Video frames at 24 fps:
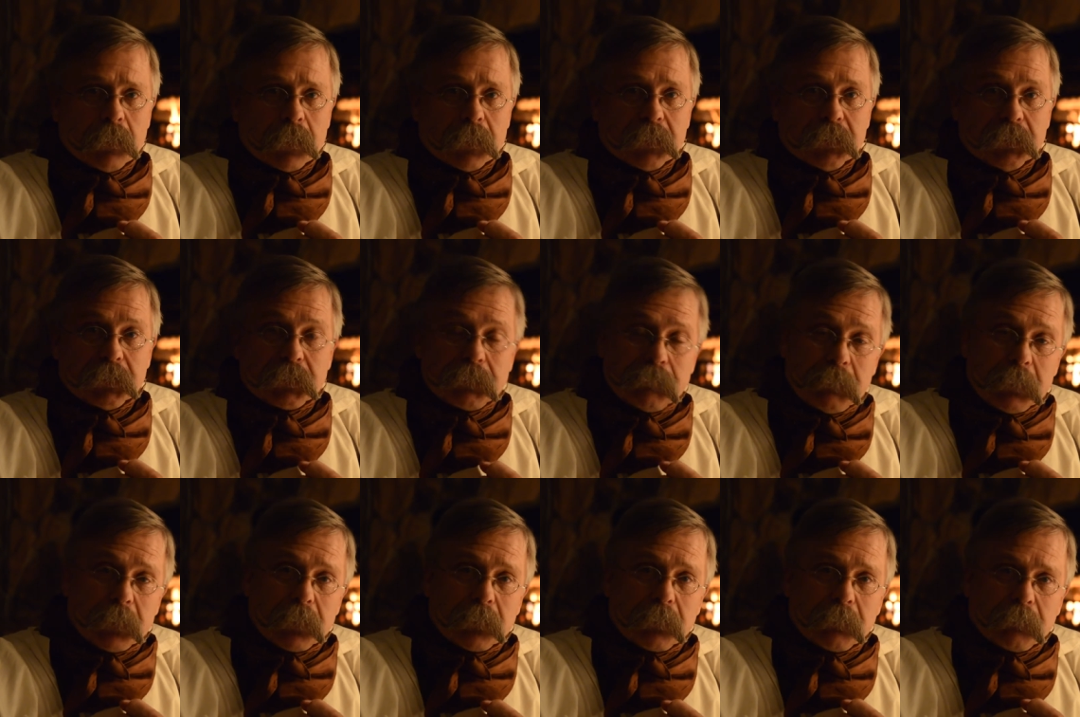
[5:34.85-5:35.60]
The
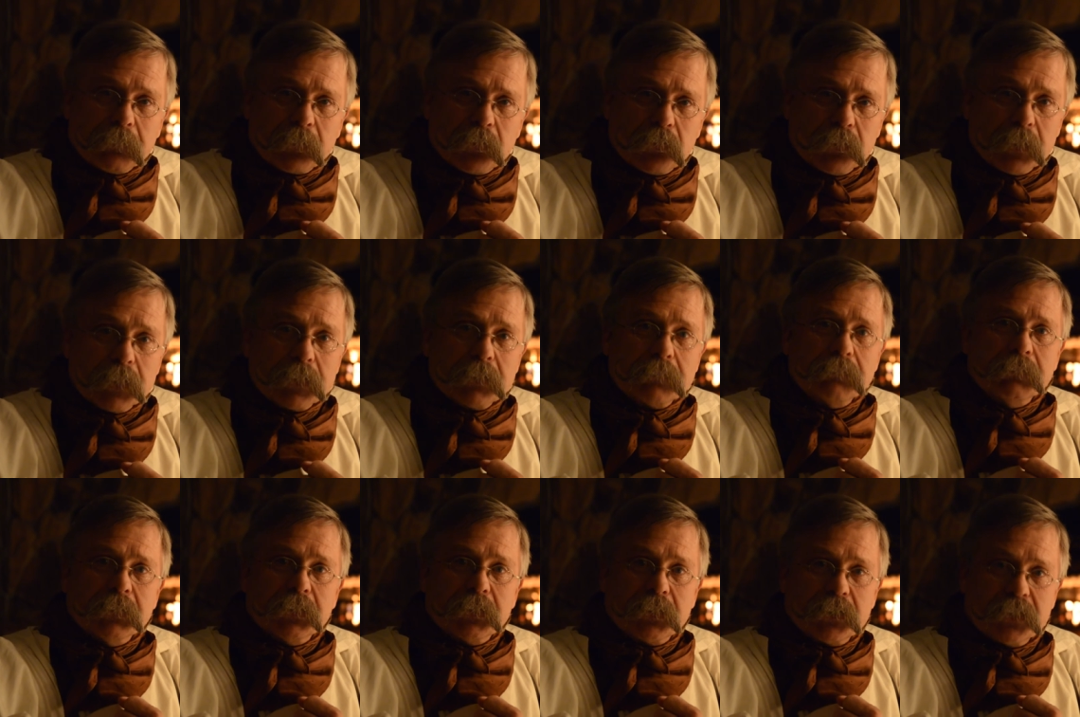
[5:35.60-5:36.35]
spirit of
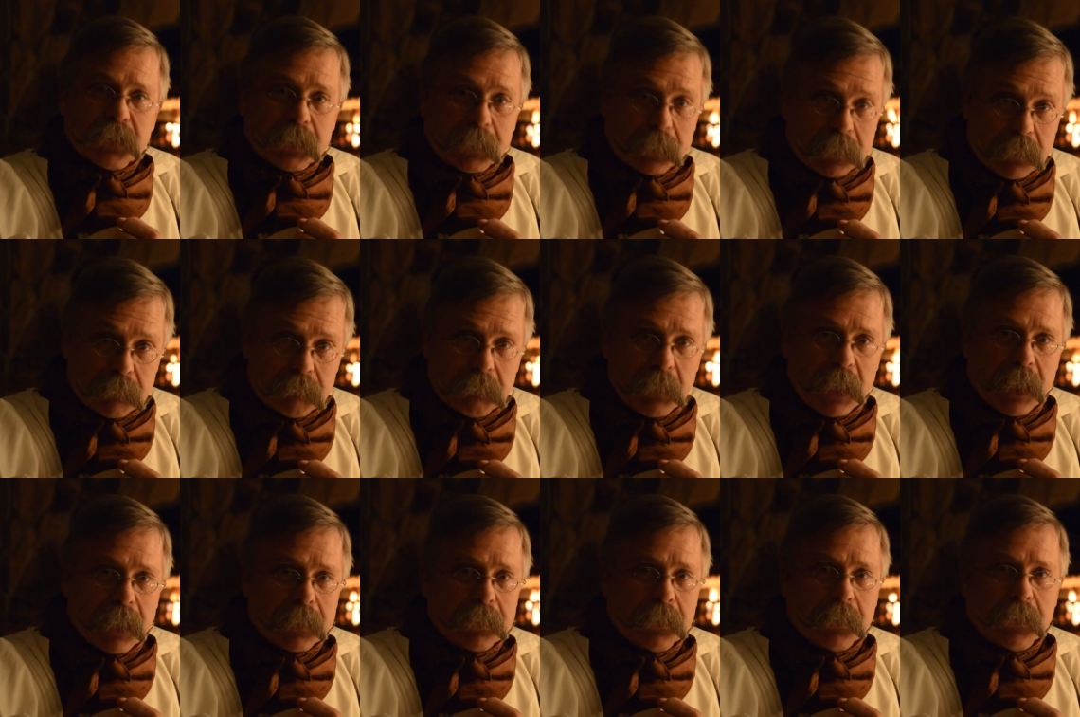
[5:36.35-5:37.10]
Christmas had come
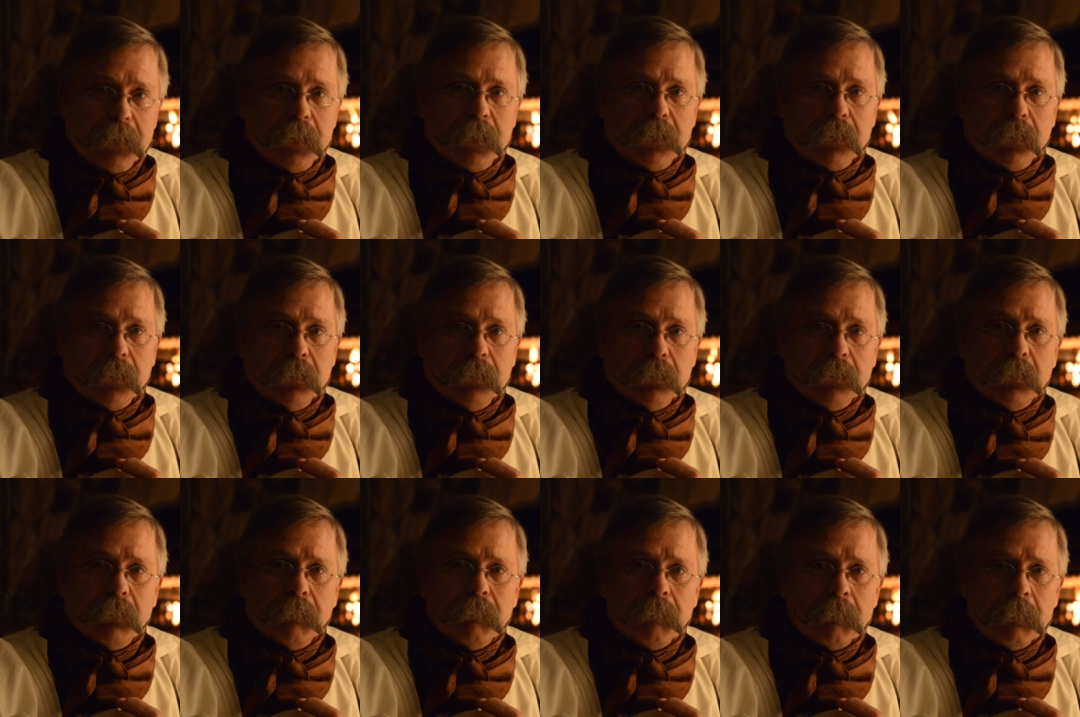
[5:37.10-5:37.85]
back again.
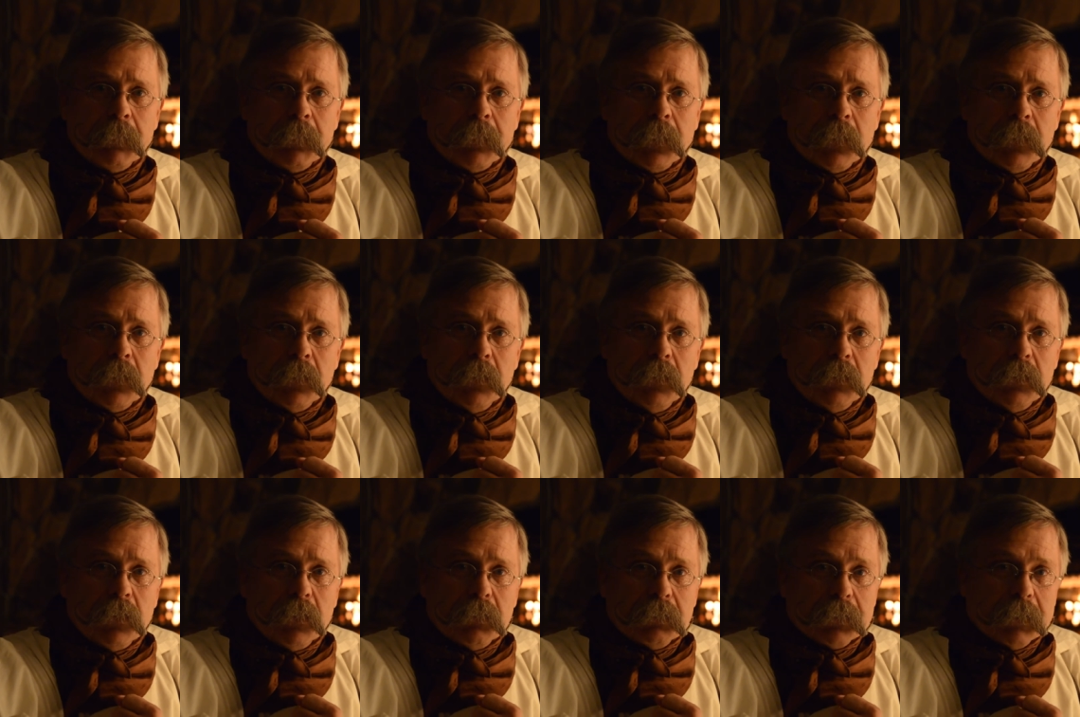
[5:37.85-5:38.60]

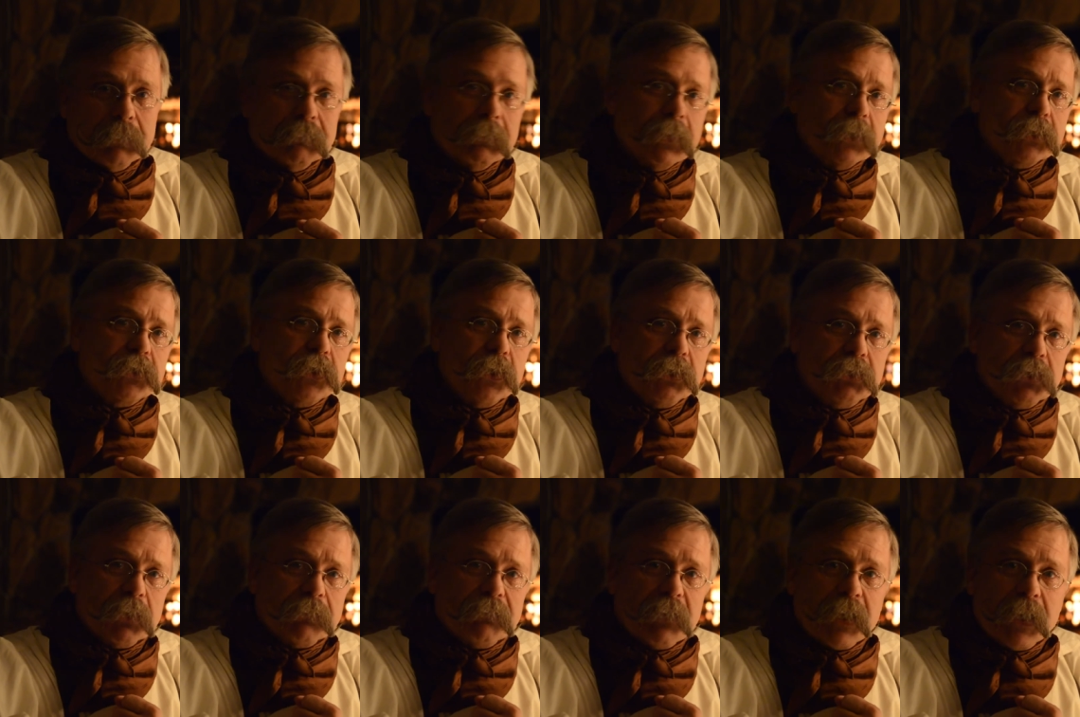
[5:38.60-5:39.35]
The message
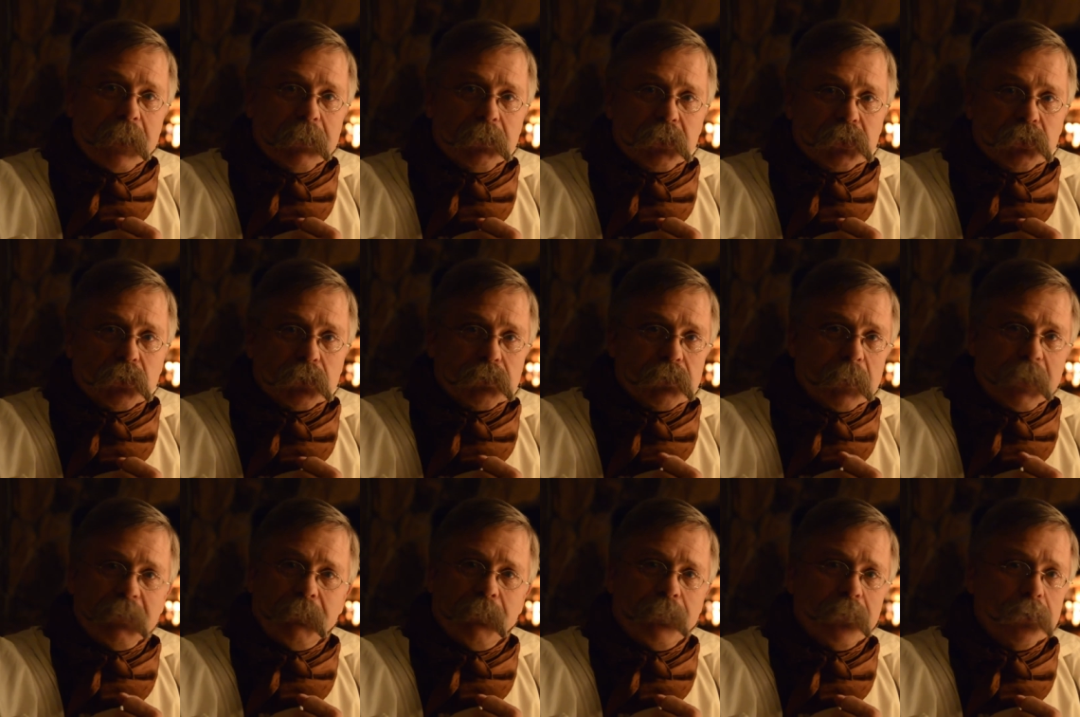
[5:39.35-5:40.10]
of angels
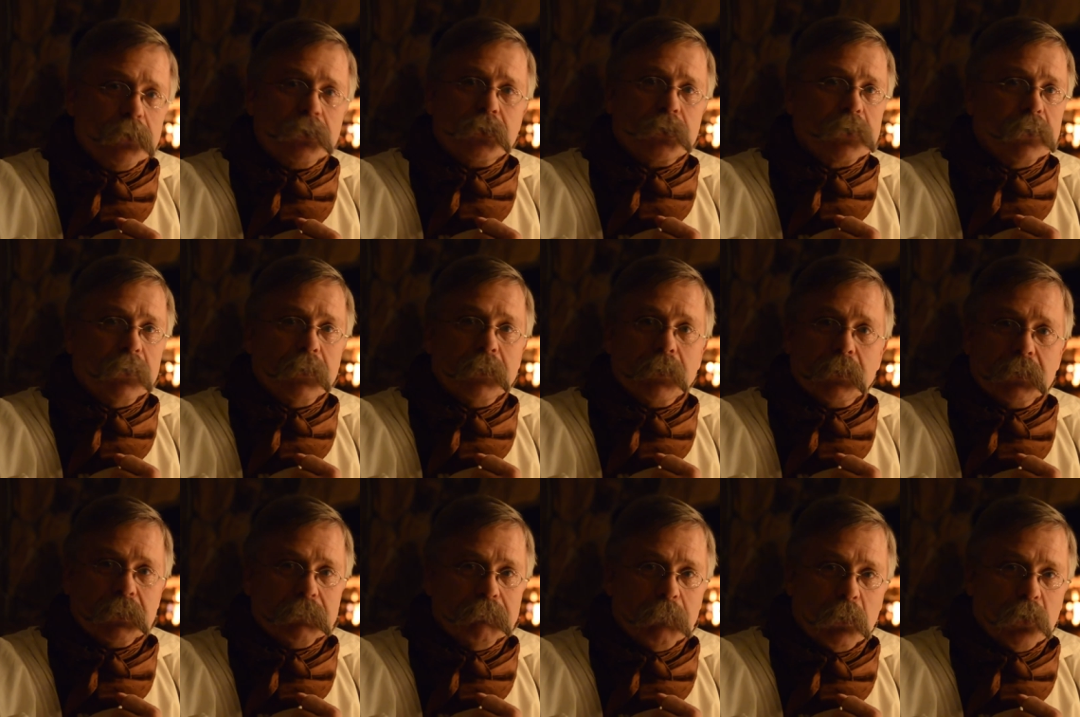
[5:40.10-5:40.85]
we'd first learned
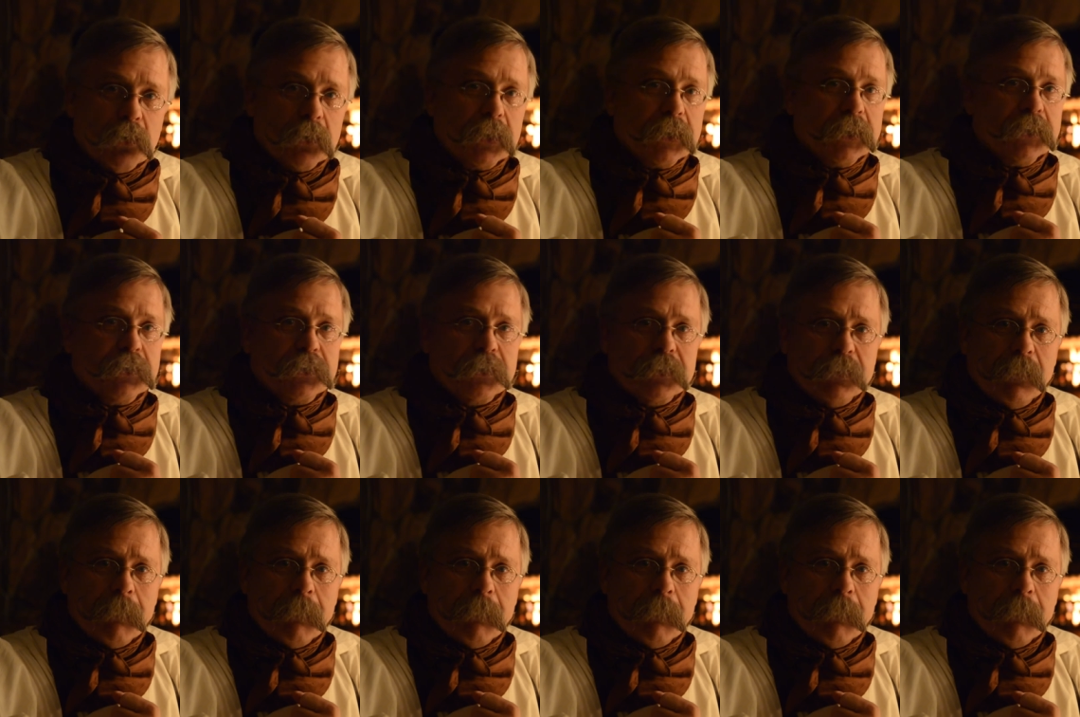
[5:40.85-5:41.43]
as boys.